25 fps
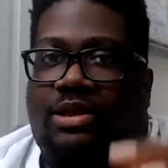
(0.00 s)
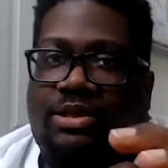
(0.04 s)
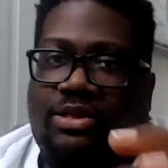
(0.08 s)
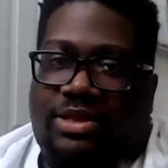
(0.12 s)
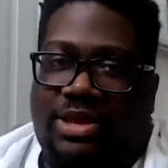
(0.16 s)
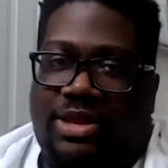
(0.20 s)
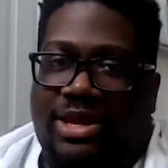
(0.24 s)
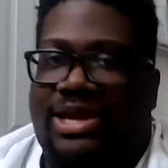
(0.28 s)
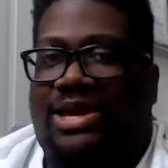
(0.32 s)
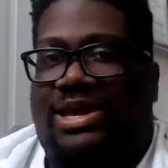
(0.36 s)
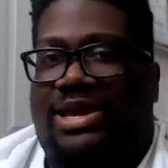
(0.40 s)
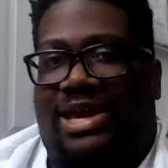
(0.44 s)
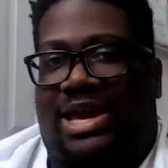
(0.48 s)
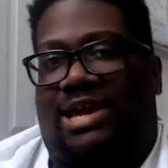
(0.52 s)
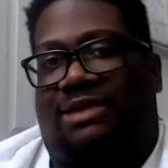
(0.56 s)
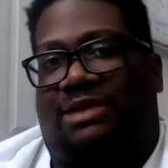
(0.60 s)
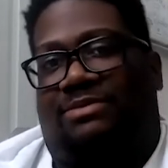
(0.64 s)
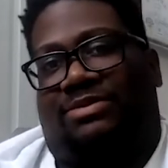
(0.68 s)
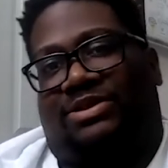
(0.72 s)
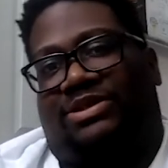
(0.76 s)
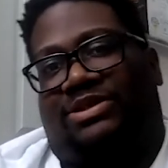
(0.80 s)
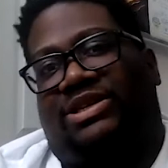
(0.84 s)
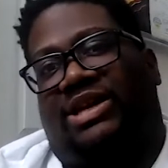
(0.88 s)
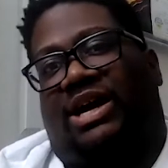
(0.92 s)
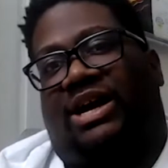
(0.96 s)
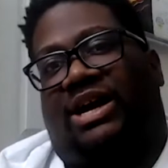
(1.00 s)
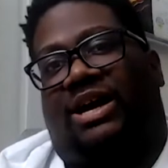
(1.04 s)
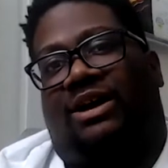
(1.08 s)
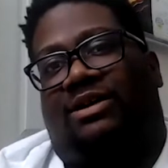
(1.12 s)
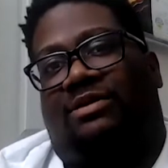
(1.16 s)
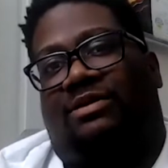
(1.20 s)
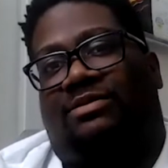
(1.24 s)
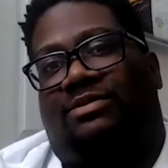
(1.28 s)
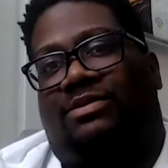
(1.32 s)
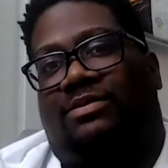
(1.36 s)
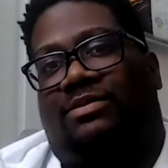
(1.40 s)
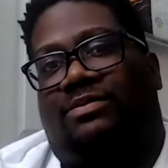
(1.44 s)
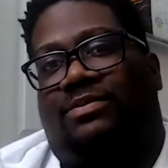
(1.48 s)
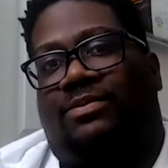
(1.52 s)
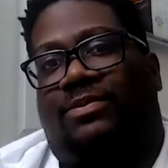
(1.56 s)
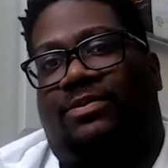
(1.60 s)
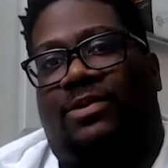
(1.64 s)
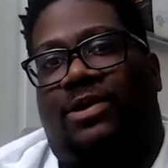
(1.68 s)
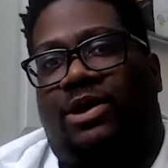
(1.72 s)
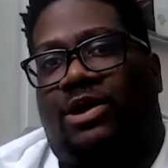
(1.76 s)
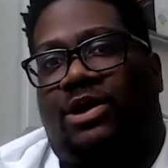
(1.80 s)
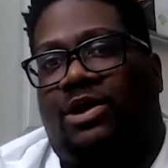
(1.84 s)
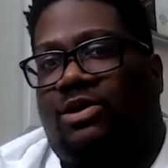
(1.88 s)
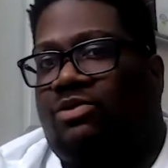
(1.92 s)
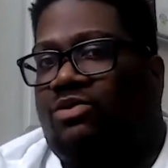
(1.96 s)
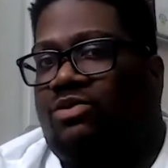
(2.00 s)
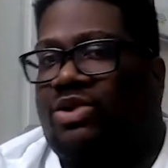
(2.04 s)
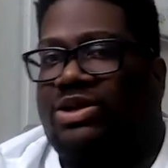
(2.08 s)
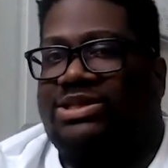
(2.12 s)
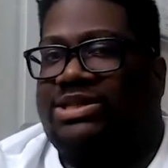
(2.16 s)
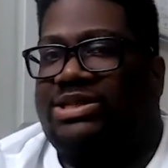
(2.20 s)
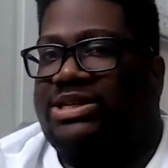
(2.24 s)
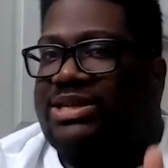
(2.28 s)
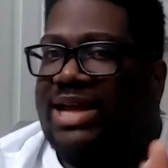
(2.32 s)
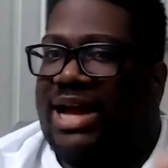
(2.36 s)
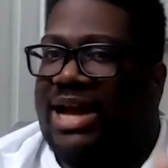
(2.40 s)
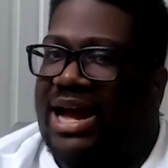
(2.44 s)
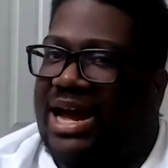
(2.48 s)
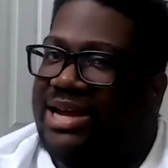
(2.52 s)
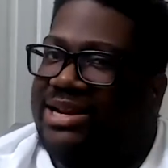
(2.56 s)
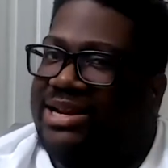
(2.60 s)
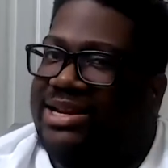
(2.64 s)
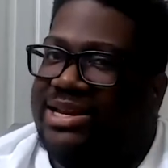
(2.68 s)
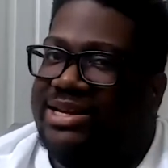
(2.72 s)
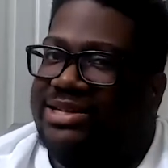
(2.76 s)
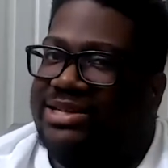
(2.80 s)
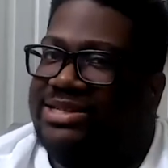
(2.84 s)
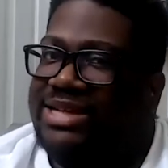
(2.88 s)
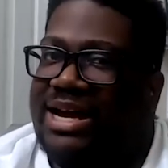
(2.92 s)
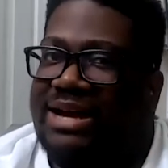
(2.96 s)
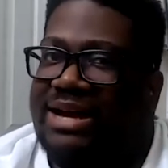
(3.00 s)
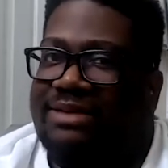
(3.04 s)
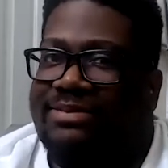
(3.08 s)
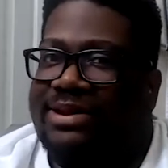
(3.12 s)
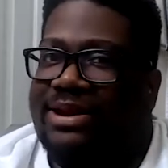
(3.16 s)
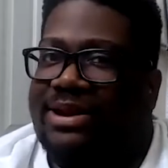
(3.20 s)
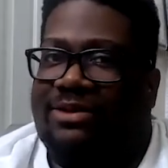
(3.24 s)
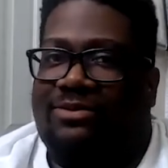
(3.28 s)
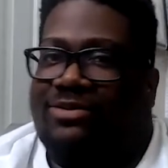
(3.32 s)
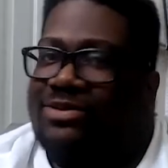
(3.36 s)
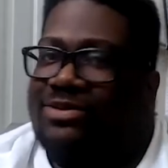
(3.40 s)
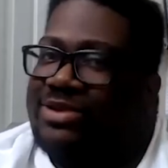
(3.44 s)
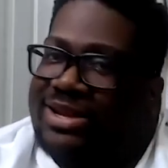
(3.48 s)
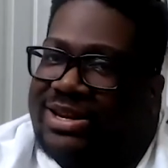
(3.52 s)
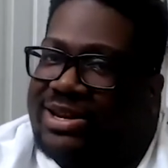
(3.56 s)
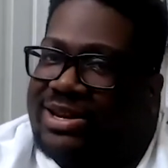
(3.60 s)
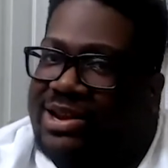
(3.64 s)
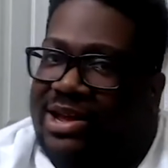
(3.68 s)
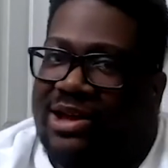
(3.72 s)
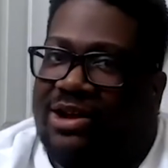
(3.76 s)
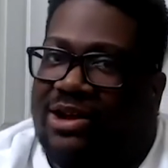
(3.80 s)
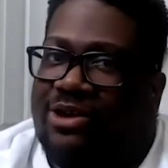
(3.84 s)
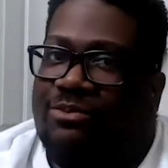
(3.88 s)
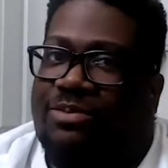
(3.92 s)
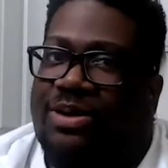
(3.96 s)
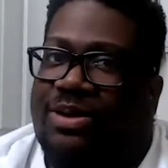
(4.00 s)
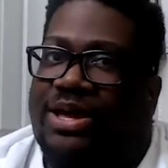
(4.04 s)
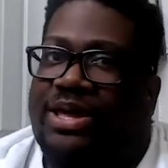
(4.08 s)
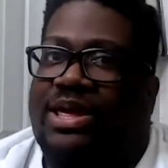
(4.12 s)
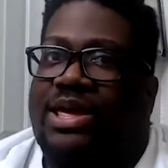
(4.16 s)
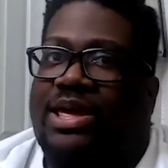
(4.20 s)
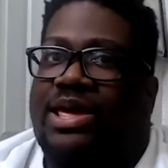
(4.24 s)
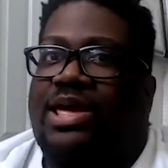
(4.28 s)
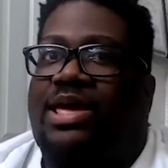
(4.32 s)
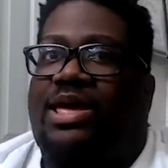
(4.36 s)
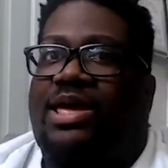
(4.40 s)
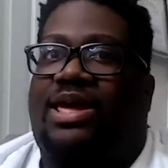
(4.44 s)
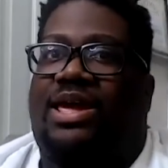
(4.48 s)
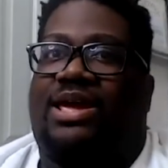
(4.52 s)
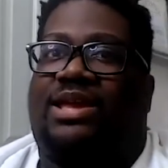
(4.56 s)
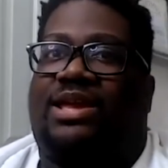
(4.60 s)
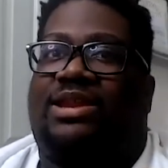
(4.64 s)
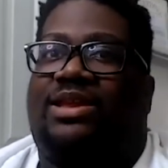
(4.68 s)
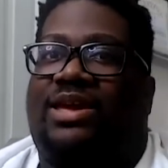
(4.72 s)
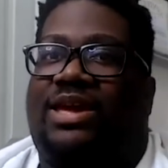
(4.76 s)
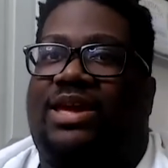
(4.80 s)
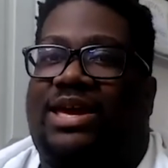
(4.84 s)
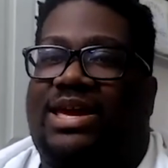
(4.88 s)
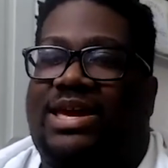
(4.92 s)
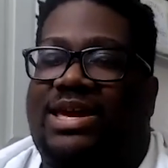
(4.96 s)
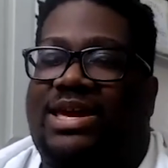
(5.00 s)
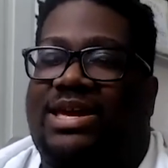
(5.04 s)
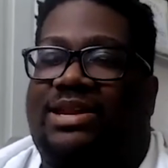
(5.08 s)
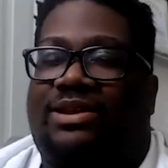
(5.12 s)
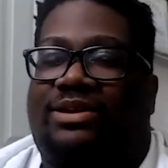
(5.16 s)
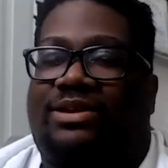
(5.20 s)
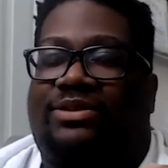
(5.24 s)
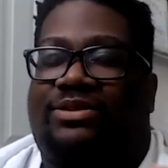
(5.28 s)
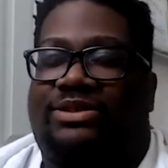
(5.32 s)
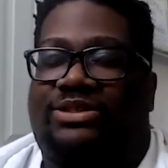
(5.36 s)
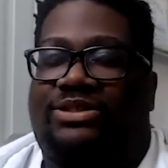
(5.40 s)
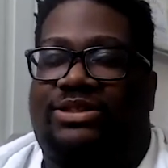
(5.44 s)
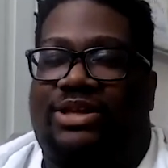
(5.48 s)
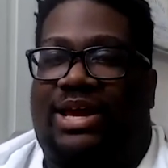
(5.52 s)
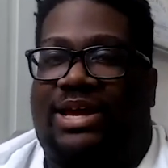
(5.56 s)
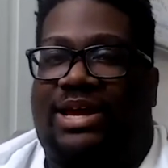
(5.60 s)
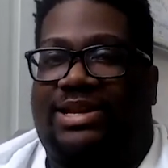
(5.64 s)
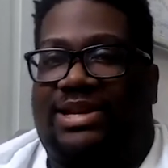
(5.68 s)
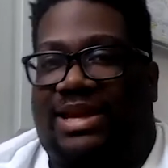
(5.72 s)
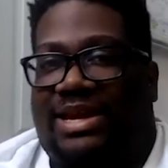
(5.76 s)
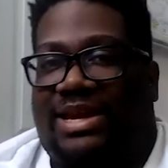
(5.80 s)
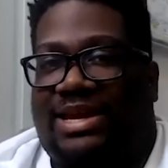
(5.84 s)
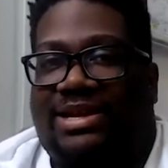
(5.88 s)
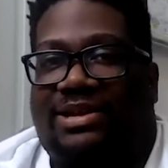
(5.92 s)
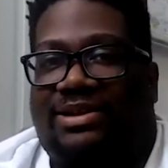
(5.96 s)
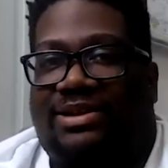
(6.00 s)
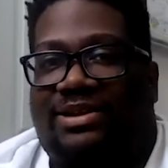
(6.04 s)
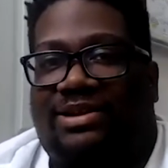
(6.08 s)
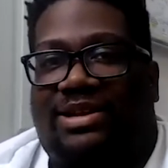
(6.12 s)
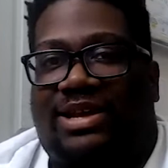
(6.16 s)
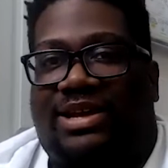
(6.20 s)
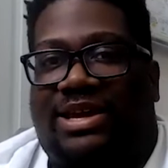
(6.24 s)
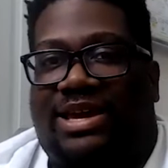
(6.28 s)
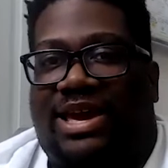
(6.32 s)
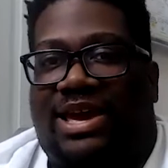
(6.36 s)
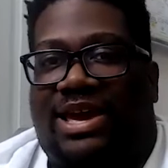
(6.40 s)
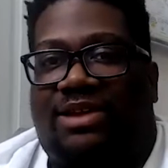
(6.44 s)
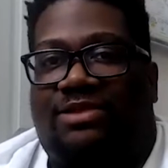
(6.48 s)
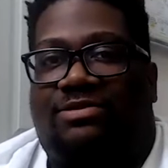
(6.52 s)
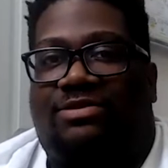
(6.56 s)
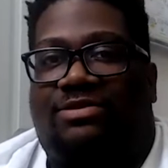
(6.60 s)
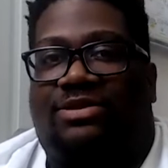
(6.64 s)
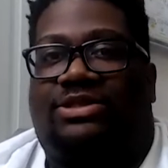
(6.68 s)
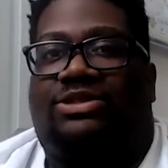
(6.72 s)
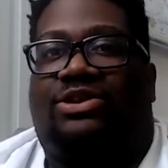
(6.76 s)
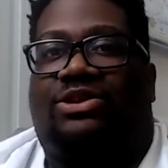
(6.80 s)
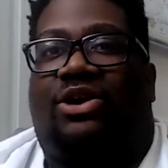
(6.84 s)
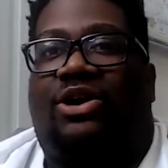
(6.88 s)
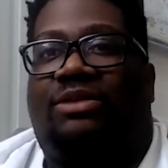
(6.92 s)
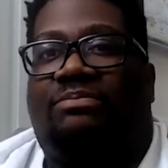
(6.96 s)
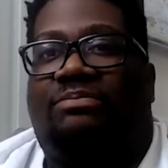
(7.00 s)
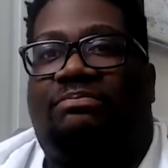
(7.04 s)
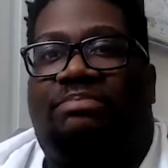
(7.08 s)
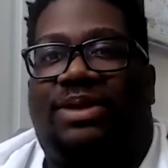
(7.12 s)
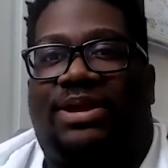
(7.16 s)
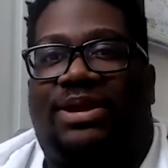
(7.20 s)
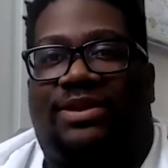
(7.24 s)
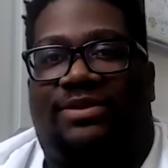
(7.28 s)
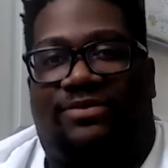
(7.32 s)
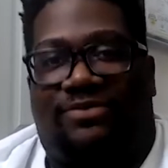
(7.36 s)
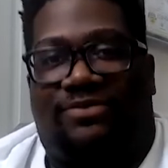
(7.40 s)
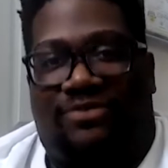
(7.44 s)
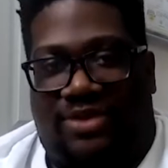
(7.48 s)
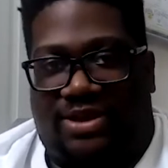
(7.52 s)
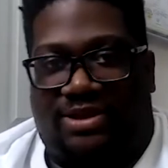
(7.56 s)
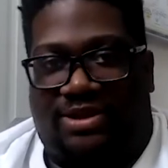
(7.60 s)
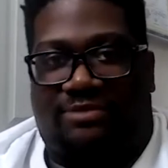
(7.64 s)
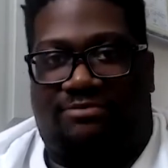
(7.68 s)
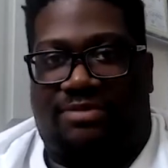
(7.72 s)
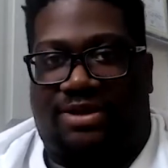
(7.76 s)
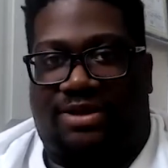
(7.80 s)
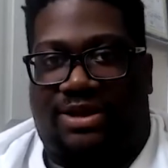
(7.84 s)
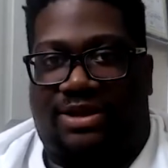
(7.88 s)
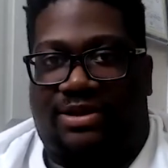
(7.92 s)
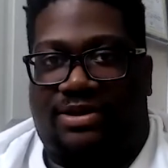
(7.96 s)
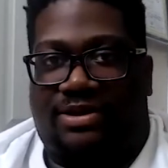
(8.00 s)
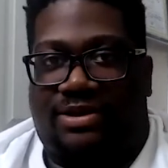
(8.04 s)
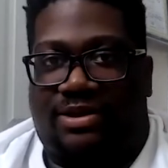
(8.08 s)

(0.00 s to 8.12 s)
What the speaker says: then came a job. Was it the ideal job that I wanted? No, but at the end of the day, it started benefiting me.